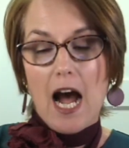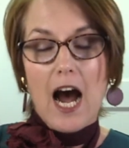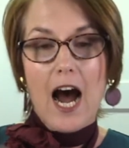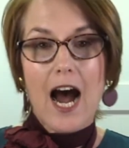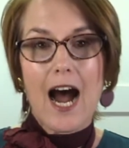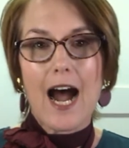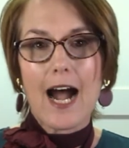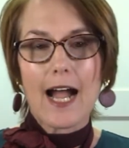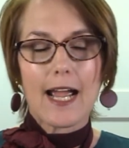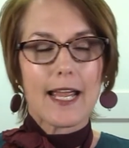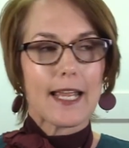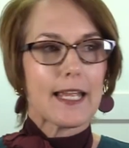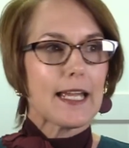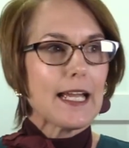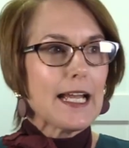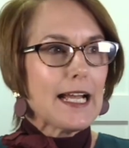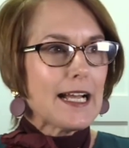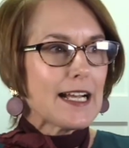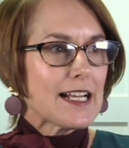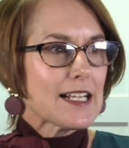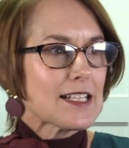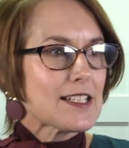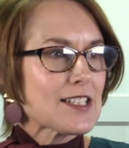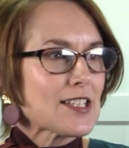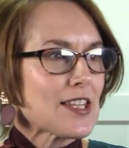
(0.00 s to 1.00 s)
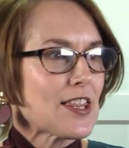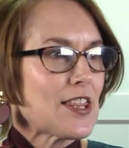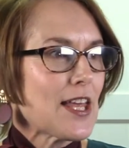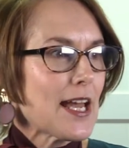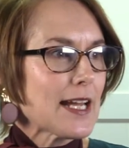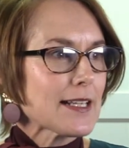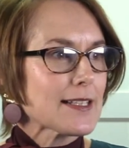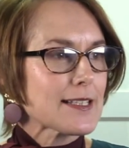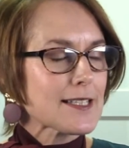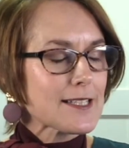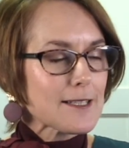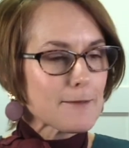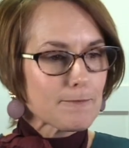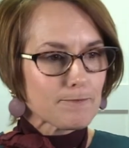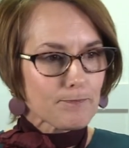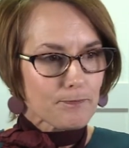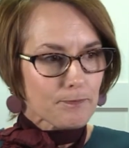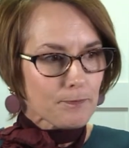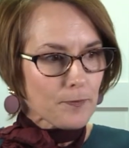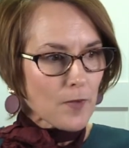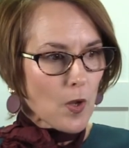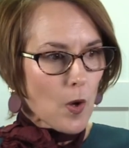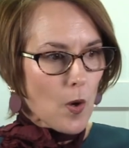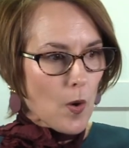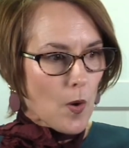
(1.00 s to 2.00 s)
It's that
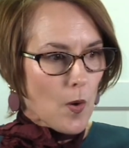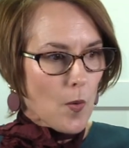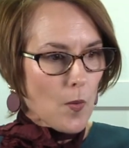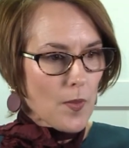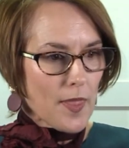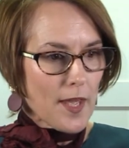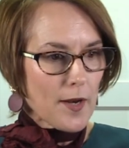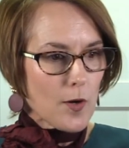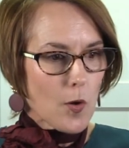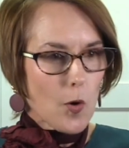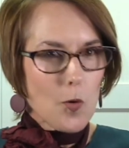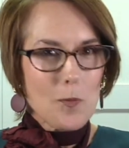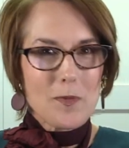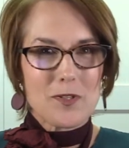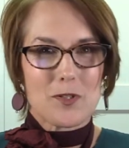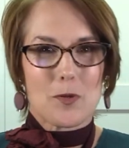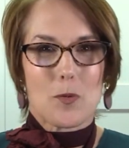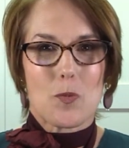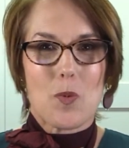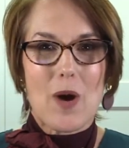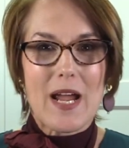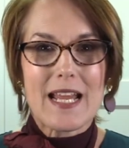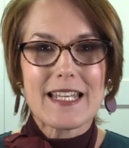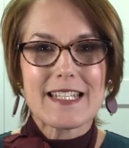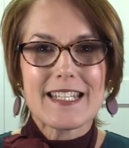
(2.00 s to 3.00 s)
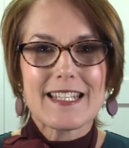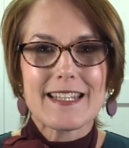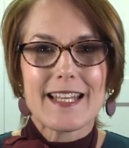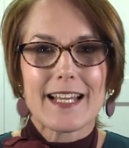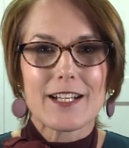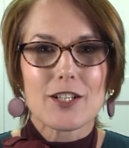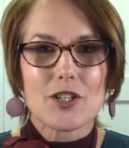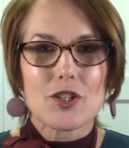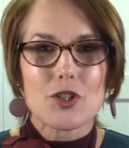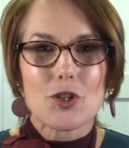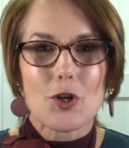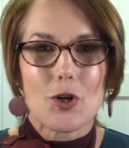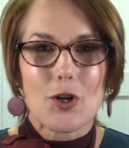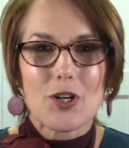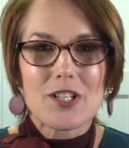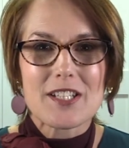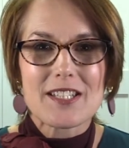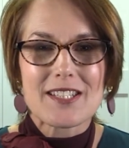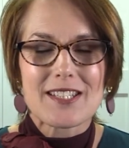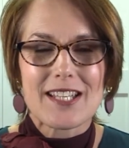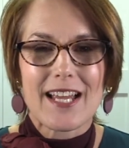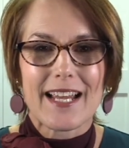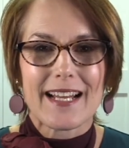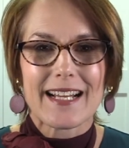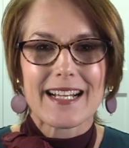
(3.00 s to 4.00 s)
almost waiting that God's
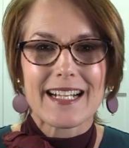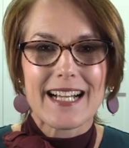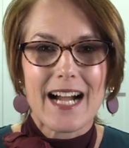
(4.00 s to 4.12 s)
saying,